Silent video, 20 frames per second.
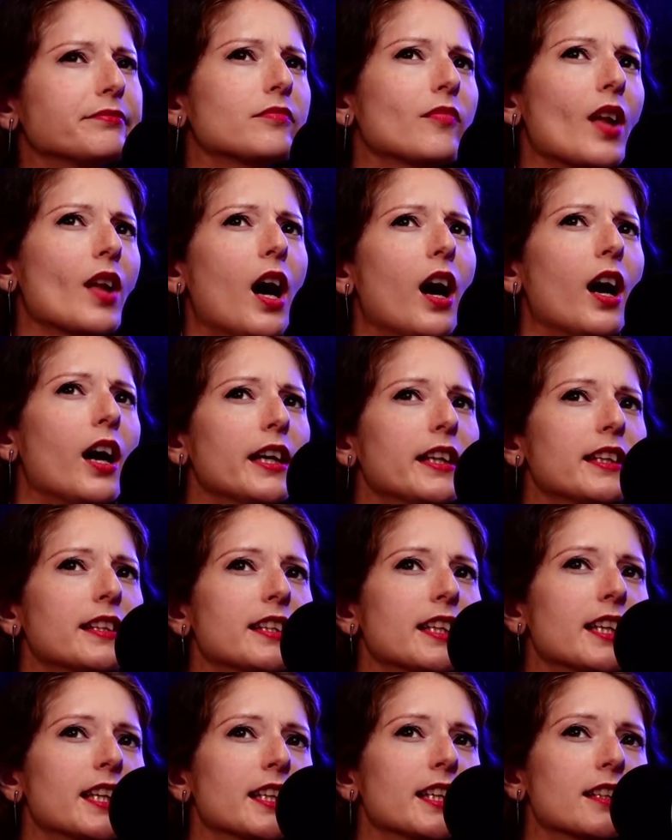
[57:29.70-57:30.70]
I
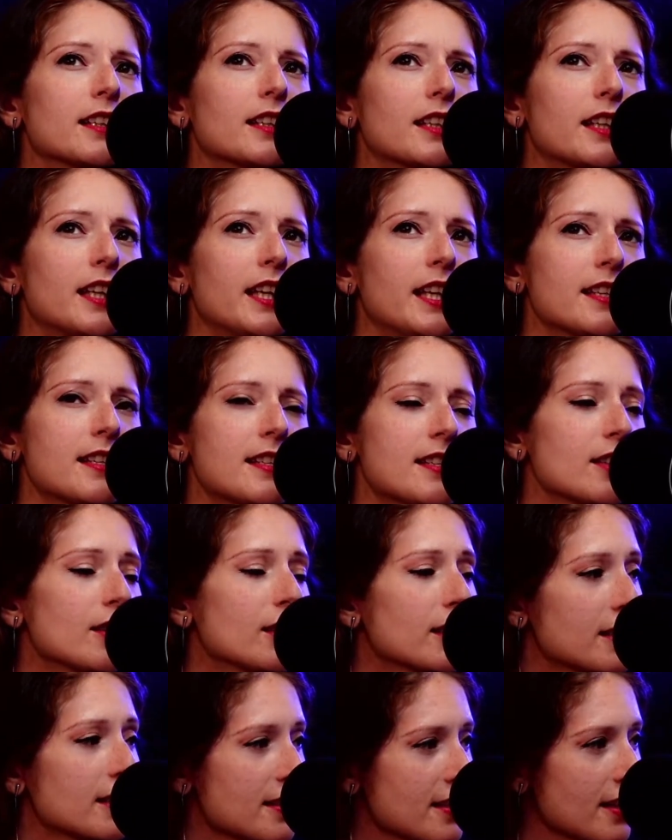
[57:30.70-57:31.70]
think he is still a
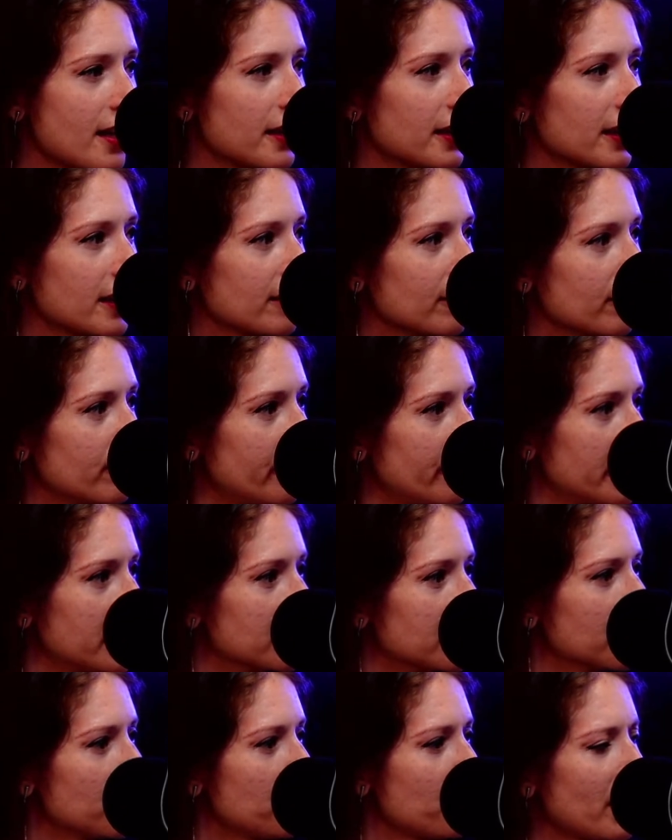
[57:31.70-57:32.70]
concerning
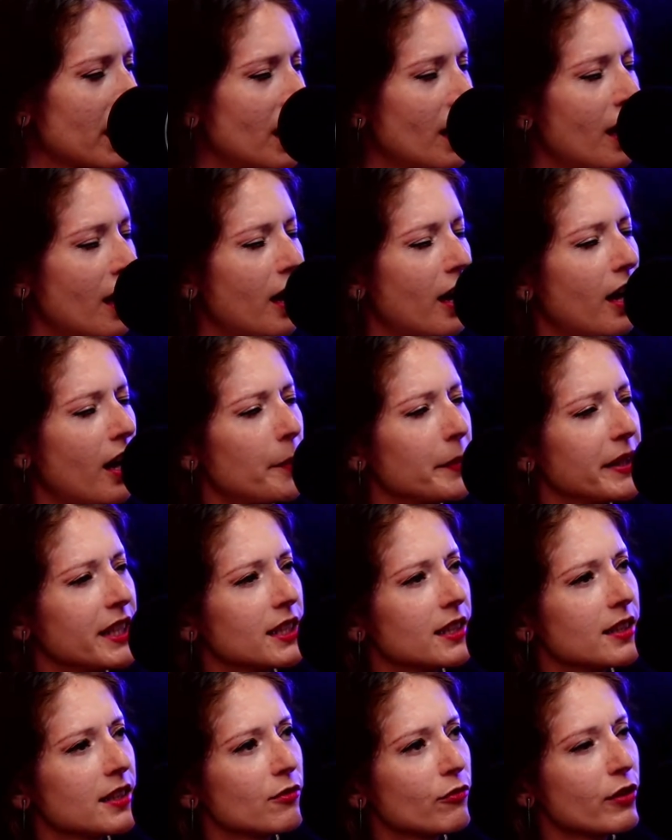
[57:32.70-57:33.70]
figure. I mean,
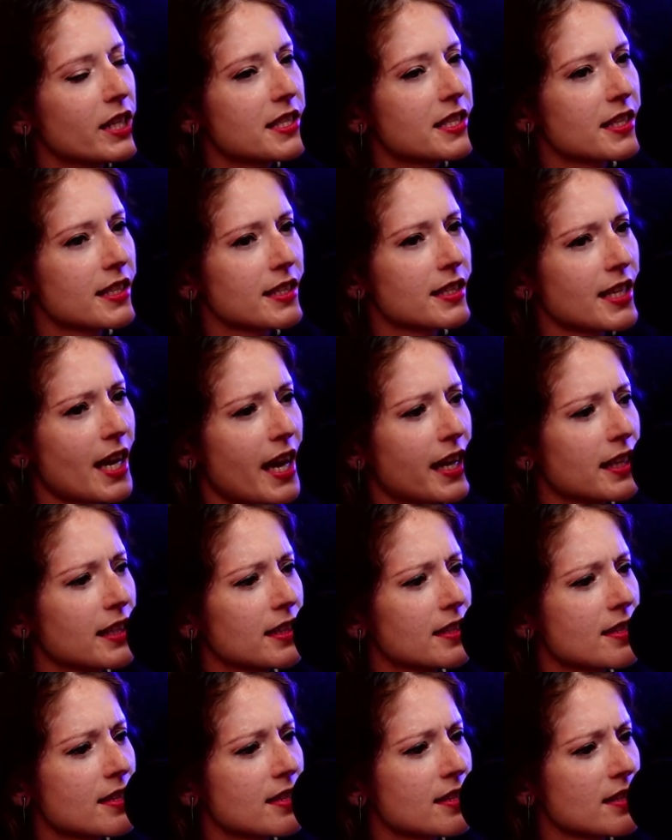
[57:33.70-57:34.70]
in recent
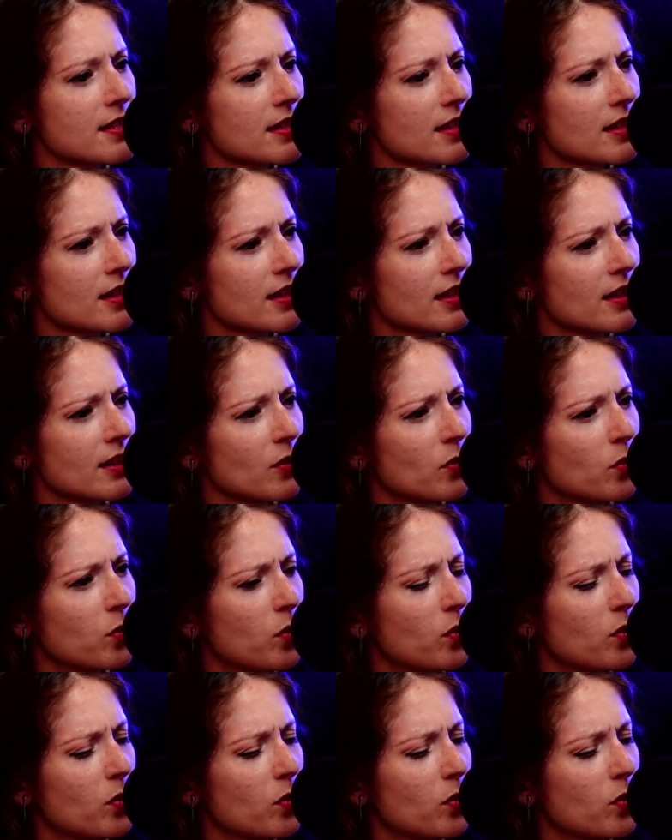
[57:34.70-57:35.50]
days, a